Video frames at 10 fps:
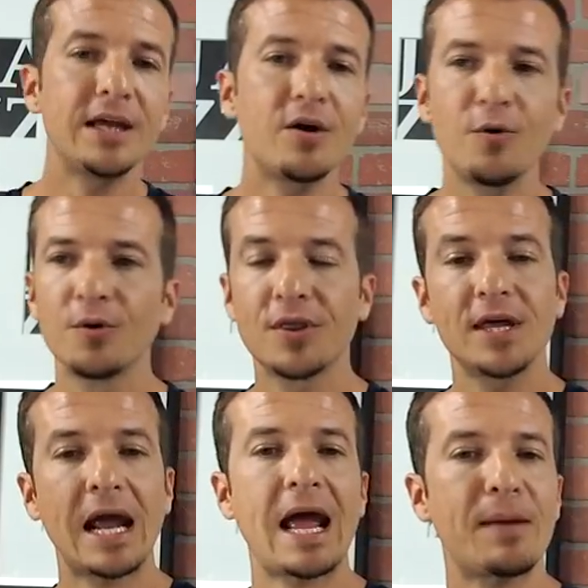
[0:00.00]
cool
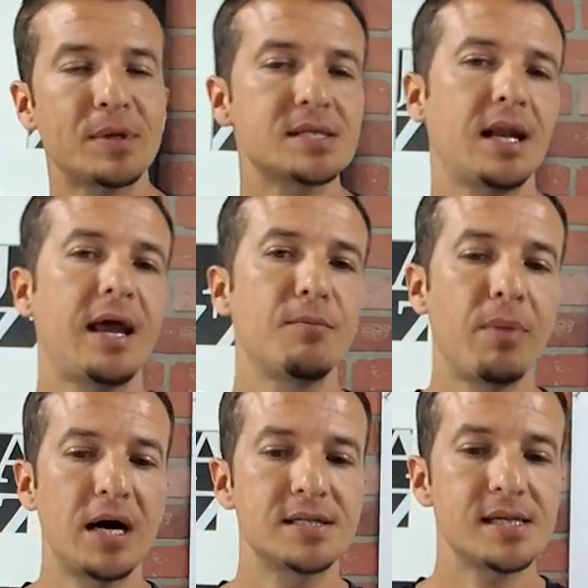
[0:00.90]
thing happened today in bonds,